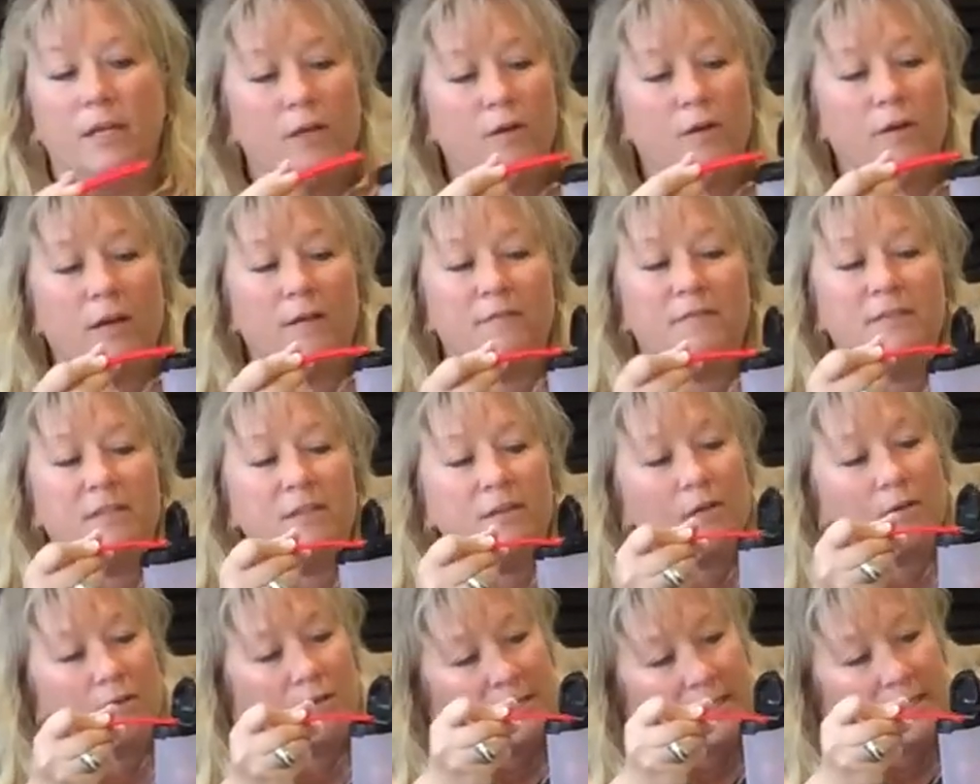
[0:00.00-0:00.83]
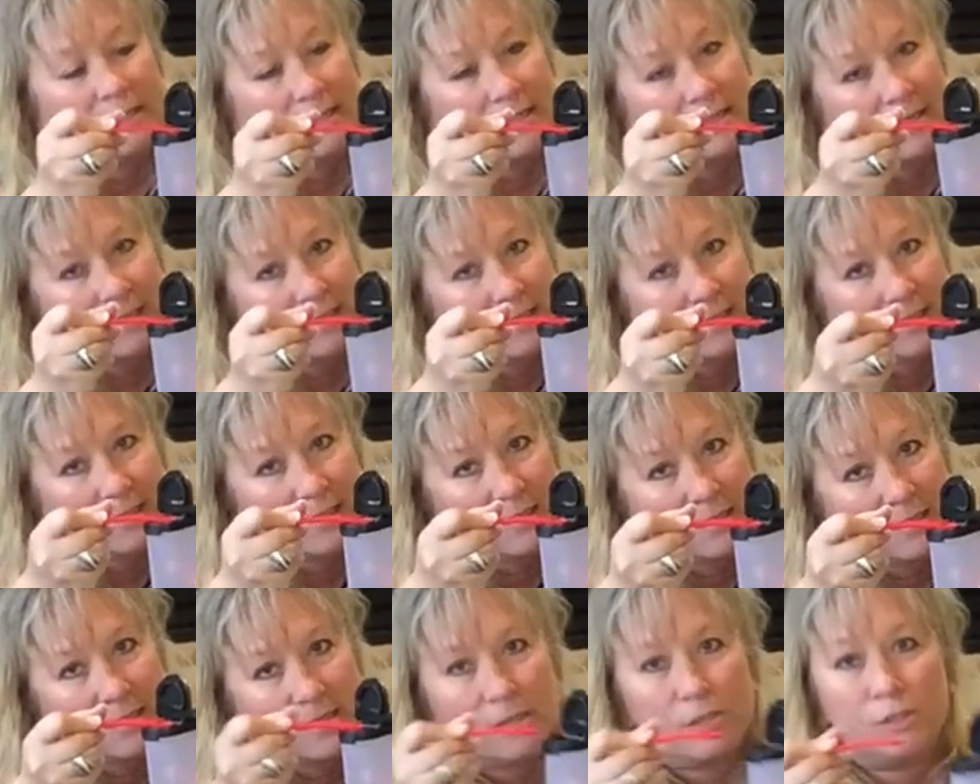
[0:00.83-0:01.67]
You don't have to sit there and go tink, tink, tink,
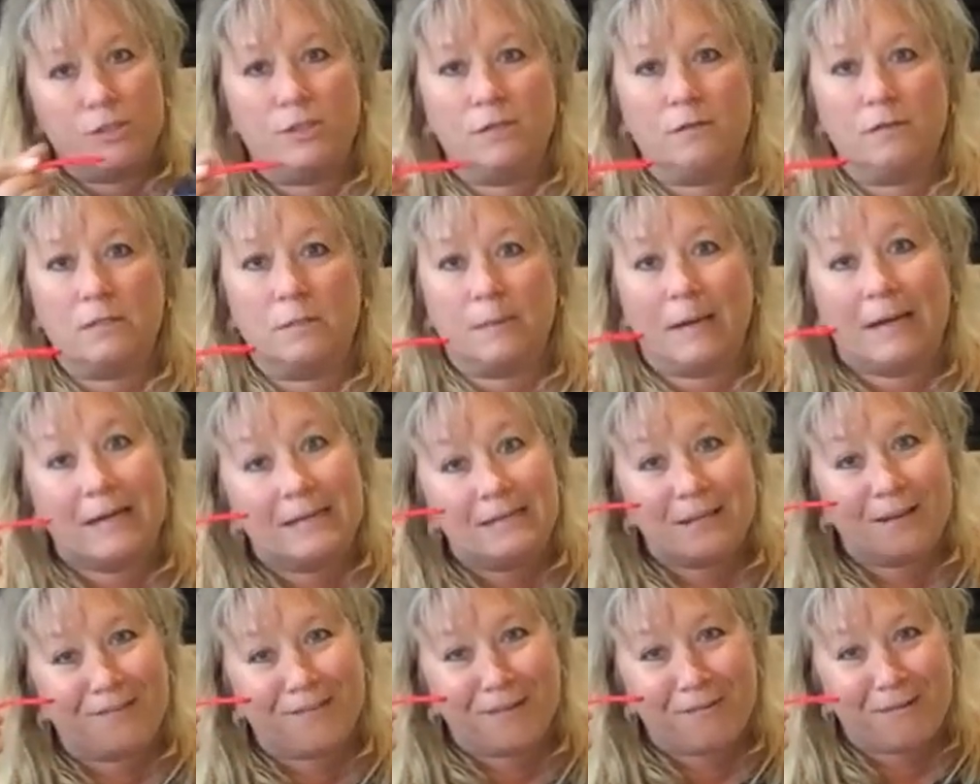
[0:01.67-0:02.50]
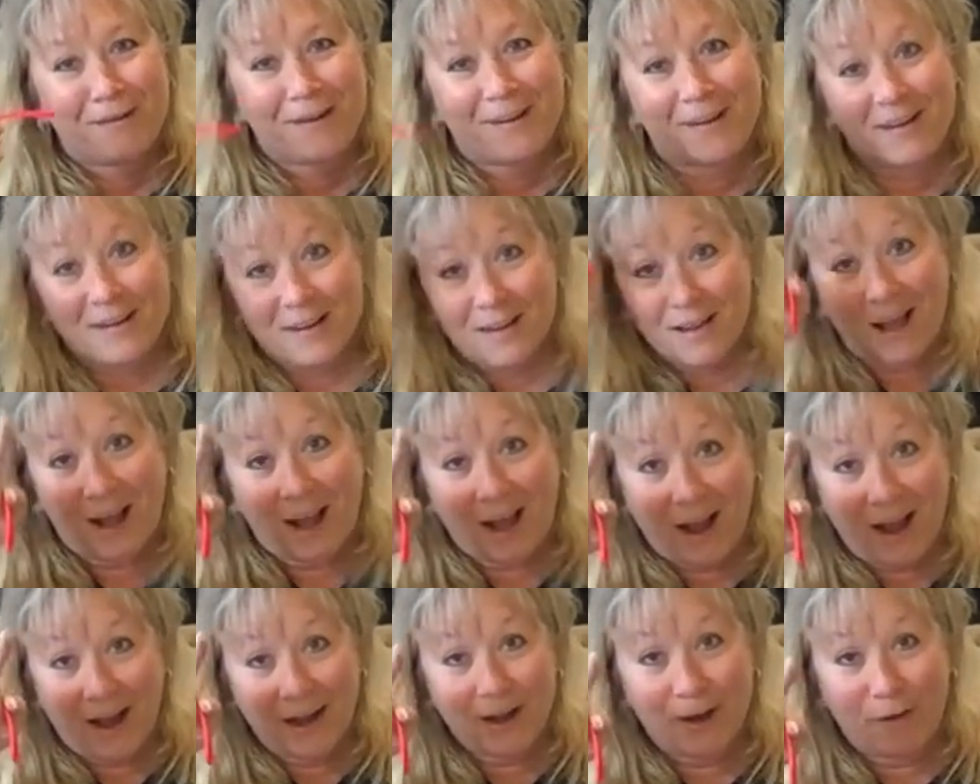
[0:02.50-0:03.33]
tink, and shoot spikes everywhere.
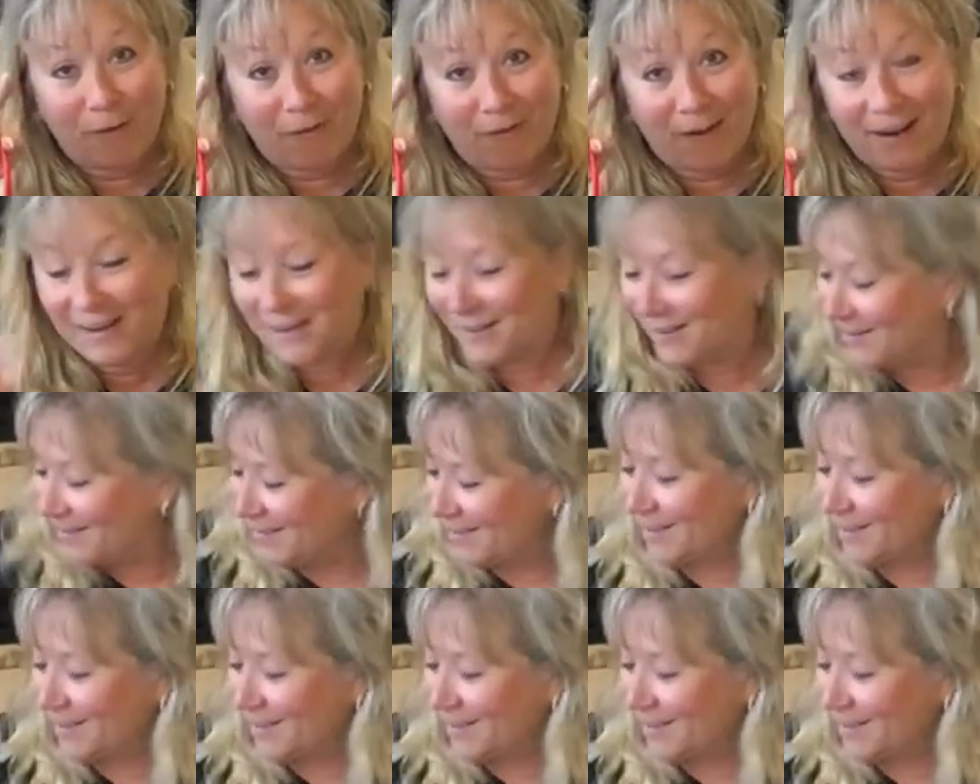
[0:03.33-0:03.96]
I know, right?